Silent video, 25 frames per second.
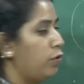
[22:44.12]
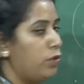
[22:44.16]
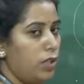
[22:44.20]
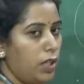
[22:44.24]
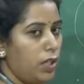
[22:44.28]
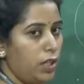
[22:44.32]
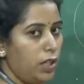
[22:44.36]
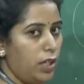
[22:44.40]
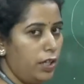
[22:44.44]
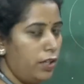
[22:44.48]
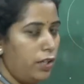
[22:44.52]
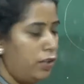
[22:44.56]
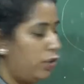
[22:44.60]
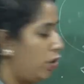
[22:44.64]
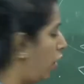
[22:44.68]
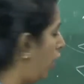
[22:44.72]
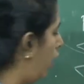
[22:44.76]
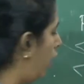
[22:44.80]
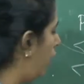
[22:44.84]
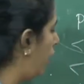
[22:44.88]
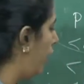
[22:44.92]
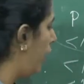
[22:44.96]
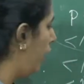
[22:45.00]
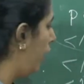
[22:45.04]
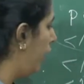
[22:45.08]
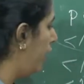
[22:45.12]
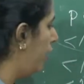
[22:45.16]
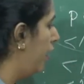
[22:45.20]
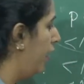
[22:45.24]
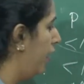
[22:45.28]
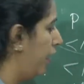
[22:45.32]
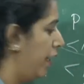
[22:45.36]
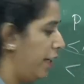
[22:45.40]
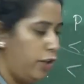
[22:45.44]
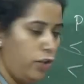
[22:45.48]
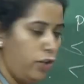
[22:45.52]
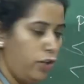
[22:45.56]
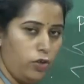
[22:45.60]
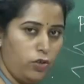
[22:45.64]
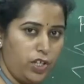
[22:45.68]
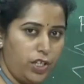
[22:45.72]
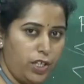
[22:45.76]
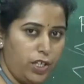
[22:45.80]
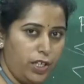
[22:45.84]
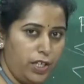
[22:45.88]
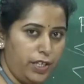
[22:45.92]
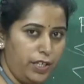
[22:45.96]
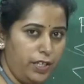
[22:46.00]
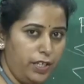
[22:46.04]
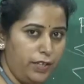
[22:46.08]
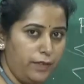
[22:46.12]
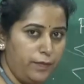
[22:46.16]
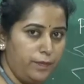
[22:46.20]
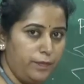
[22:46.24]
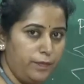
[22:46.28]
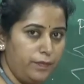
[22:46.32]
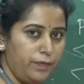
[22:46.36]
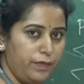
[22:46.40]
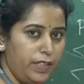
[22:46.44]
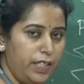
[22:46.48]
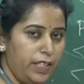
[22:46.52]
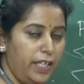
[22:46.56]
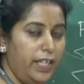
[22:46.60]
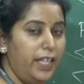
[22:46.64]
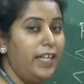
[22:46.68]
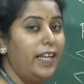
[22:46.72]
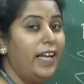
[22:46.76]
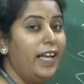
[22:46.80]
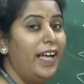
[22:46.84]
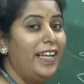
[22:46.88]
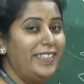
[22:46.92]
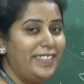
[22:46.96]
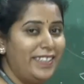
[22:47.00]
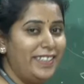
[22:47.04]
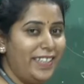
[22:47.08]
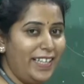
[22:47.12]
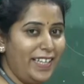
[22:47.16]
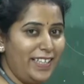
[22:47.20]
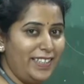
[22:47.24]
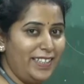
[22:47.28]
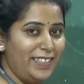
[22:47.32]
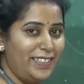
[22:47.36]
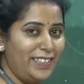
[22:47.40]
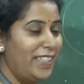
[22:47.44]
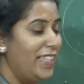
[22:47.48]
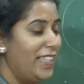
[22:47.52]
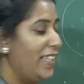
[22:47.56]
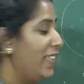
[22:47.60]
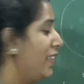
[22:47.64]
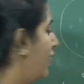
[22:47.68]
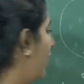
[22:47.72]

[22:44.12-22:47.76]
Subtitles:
blue color nor in yellow color. Yes,